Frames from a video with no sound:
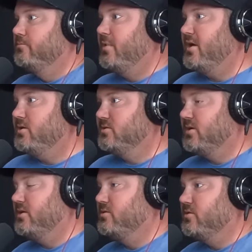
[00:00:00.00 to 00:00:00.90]
bait
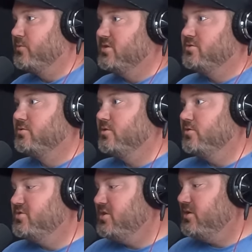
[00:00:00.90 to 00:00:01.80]
like the original
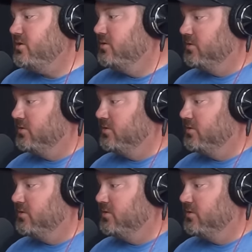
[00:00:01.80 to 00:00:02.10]
OG,